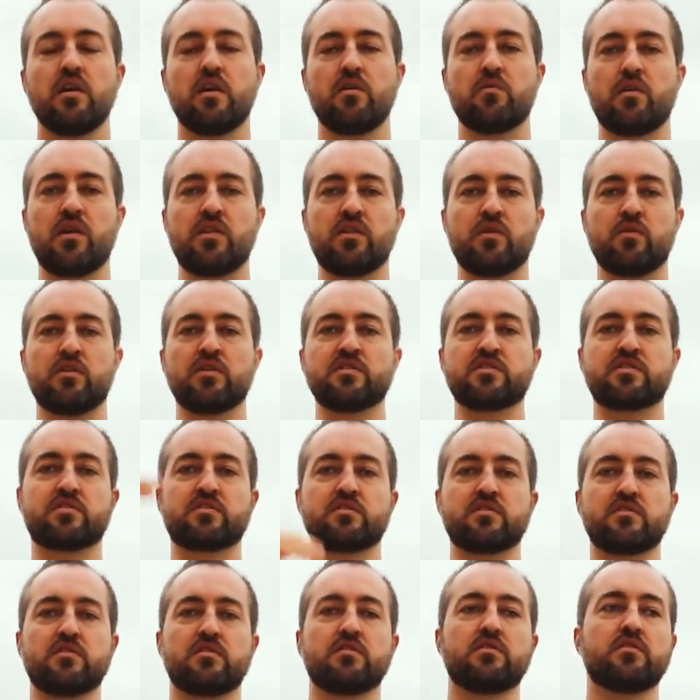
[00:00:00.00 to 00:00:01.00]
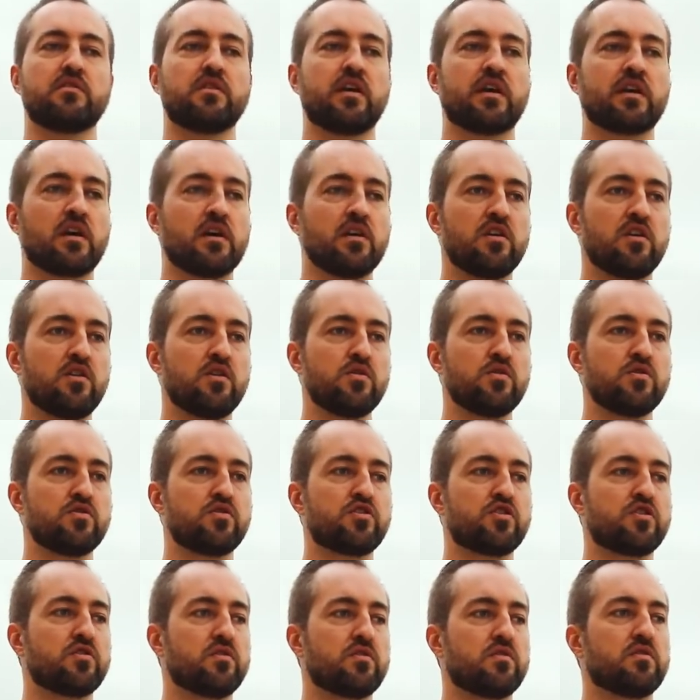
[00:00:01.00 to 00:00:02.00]
and when there was like a
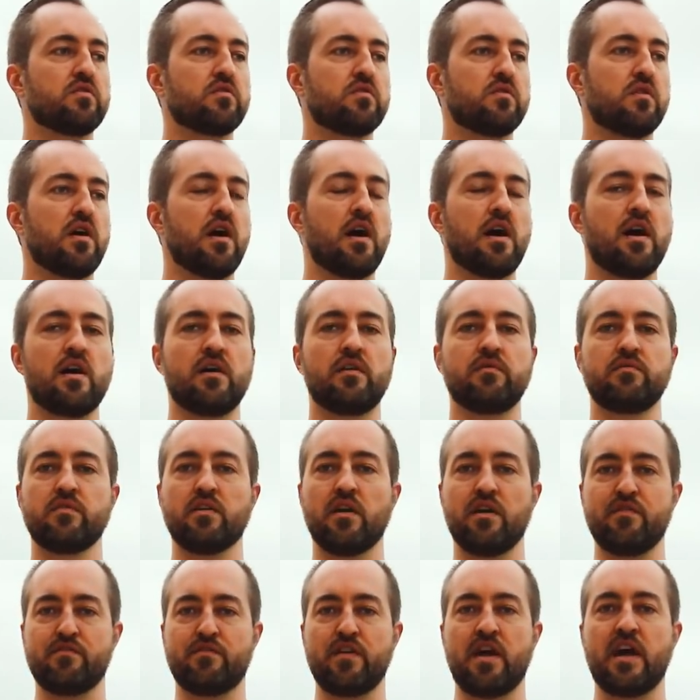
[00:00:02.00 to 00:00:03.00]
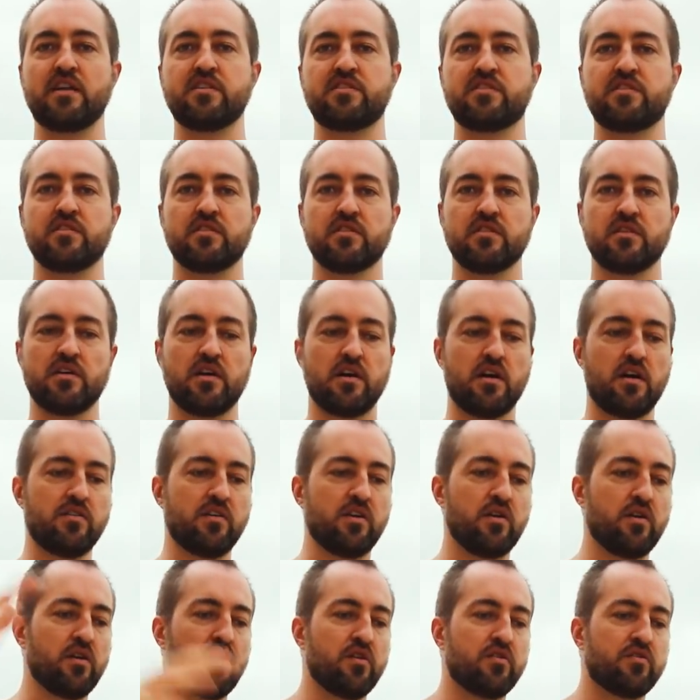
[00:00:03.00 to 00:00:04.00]
huge uh, event on
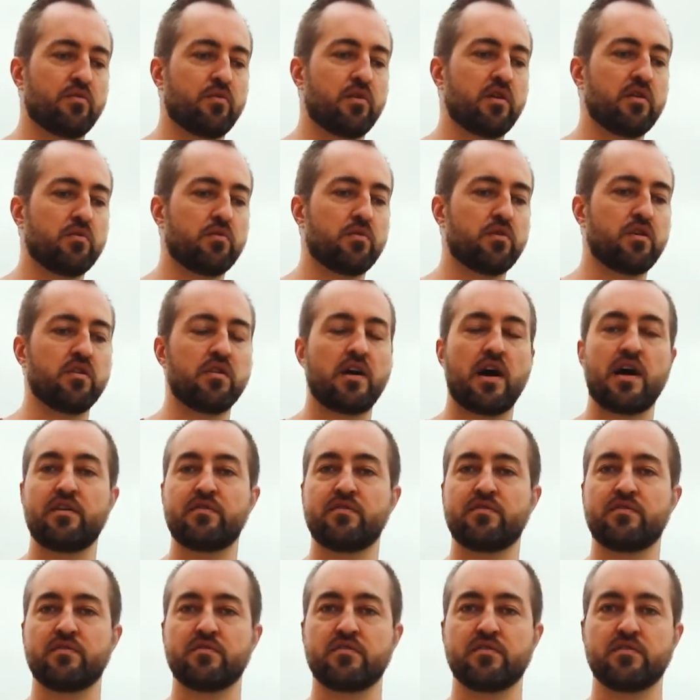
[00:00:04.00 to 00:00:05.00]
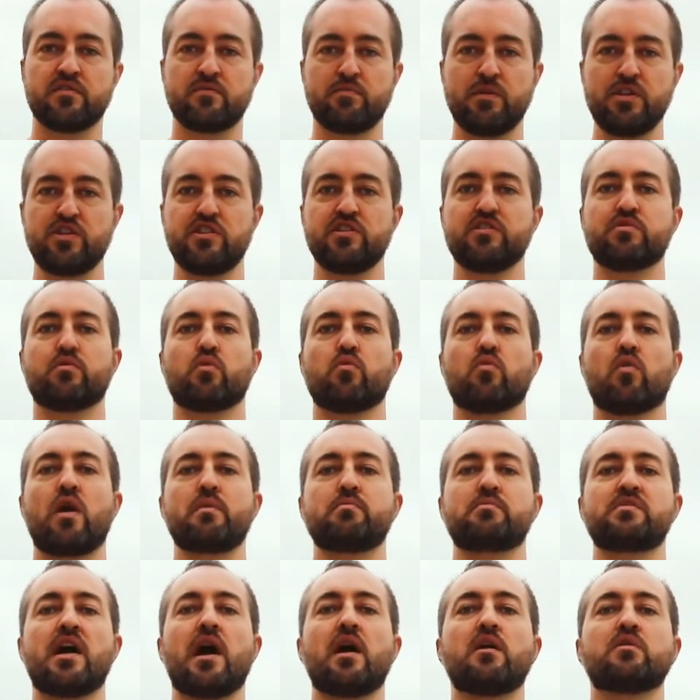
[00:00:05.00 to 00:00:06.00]
the earth where, where a lot of species were
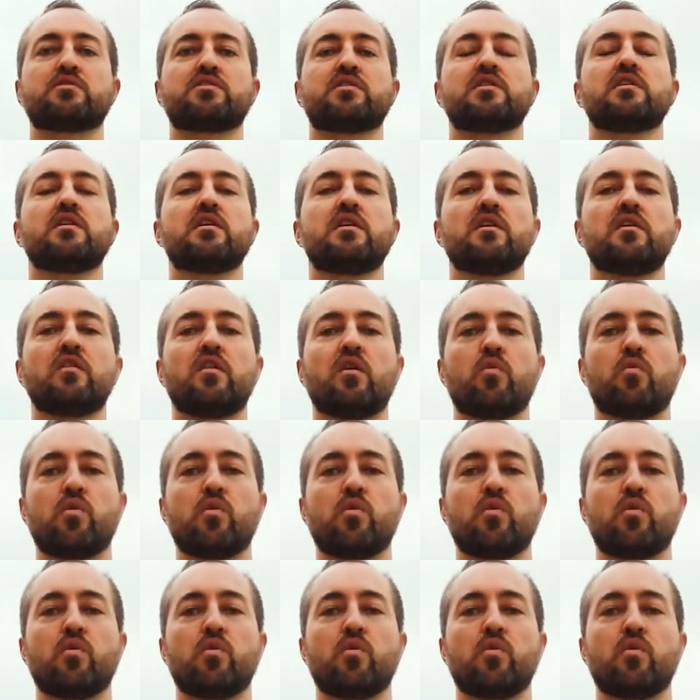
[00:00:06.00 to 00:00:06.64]
wiped out, the